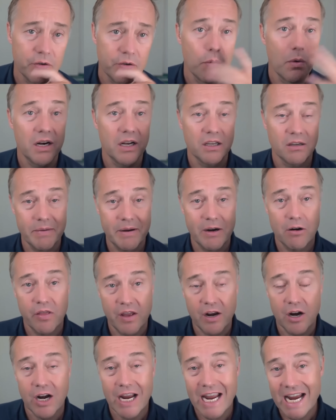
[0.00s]
If you want to
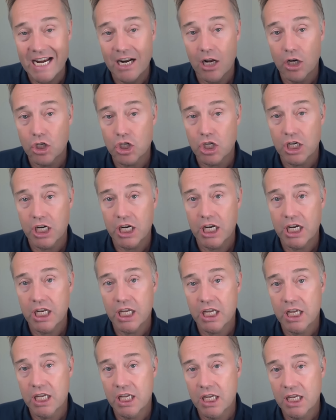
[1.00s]
compare their
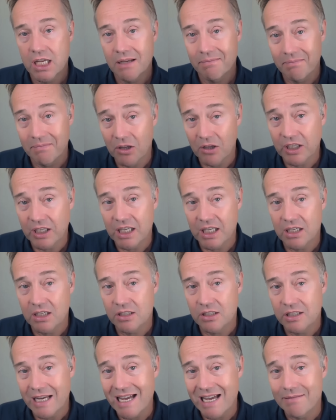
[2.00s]
800
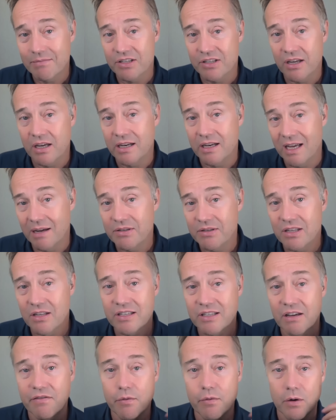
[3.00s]
million to Amazon,
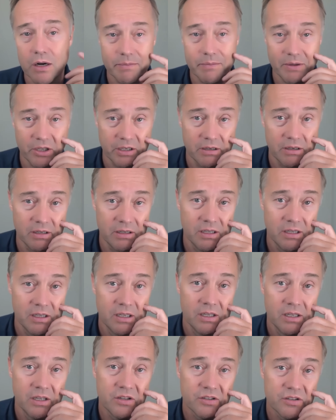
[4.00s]
Amazon's got 40 billion.
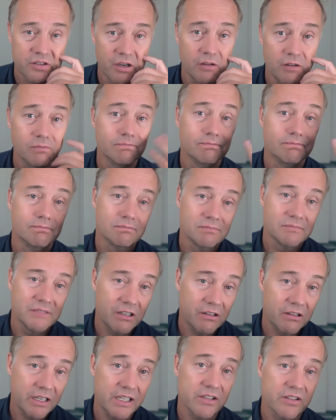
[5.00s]
So
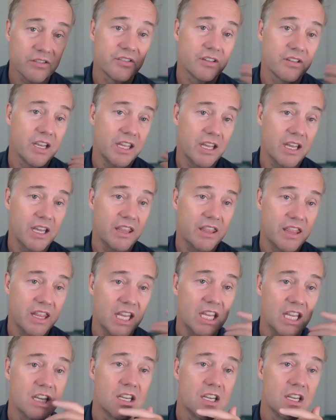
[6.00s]
there it is. I, I
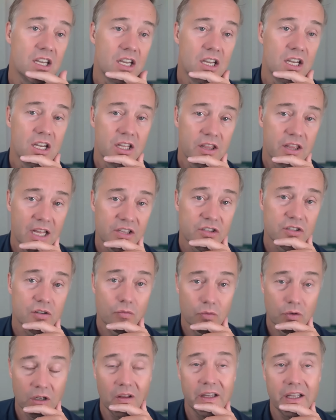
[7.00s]
think that's
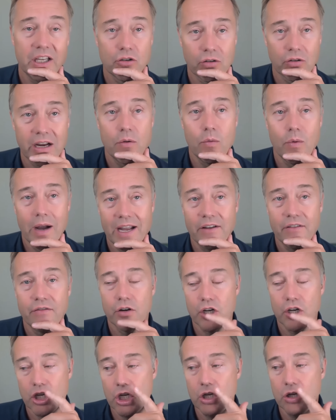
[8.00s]
a really great way
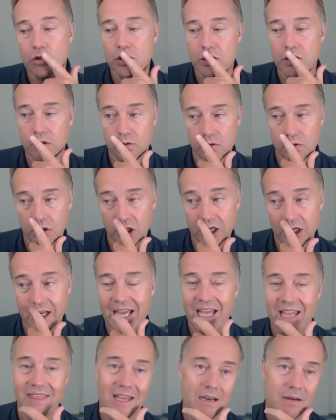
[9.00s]
for you to
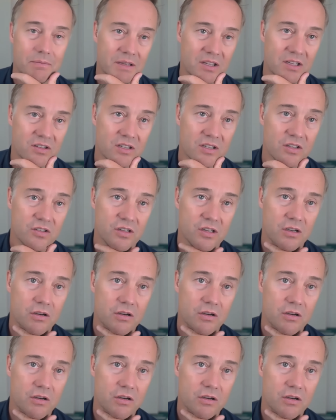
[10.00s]
look at that business.